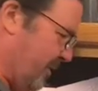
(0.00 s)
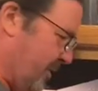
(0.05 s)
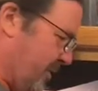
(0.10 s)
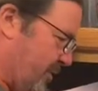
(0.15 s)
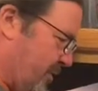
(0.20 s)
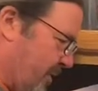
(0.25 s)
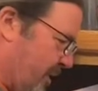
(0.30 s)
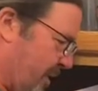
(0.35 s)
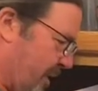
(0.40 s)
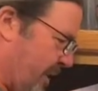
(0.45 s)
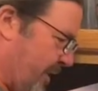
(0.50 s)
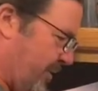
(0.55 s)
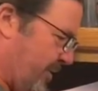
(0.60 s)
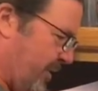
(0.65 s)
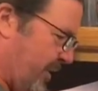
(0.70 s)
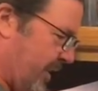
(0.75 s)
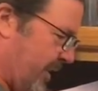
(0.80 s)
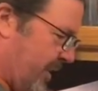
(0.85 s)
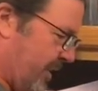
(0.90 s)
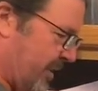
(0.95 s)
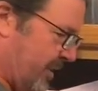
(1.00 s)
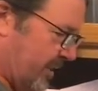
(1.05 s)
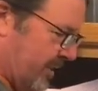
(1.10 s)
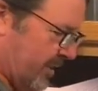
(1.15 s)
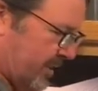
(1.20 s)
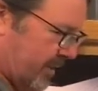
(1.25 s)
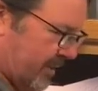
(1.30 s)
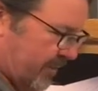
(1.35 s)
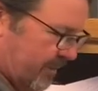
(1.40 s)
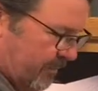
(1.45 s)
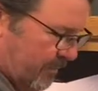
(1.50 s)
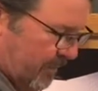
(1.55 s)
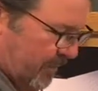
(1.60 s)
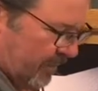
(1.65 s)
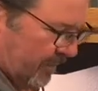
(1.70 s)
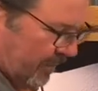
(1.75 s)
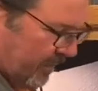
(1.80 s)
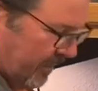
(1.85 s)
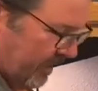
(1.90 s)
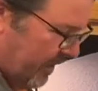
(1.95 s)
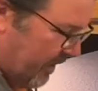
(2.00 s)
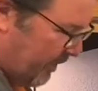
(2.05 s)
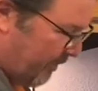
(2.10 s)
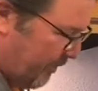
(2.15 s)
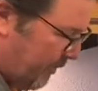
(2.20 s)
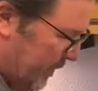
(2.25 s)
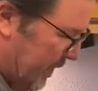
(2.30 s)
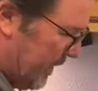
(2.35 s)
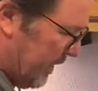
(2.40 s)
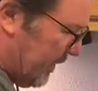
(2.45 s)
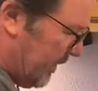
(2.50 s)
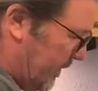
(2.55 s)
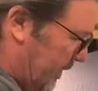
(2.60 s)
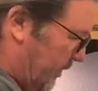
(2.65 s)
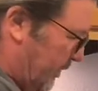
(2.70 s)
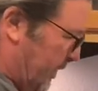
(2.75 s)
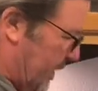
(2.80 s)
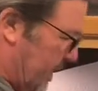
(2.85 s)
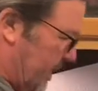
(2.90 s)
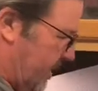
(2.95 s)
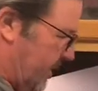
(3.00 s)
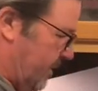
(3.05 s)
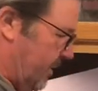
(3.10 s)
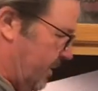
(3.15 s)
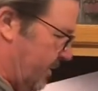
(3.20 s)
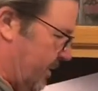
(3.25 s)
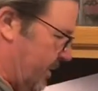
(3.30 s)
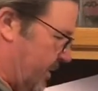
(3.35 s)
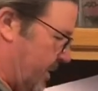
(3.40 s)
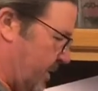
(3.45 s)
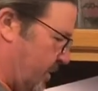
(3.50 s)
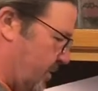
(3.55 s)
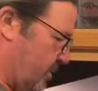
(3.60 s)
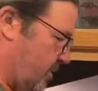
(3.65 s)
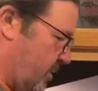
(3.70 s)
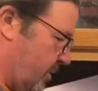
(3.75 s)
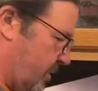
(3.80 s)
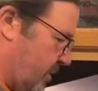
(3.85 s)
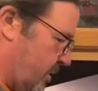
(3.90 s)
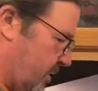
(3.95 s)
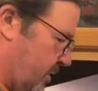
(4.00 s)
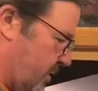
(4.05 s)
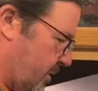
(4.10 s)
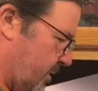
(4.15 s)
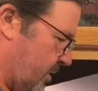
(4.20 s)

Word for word: the dry ingredients look at that mess I'm making on the dishwasher.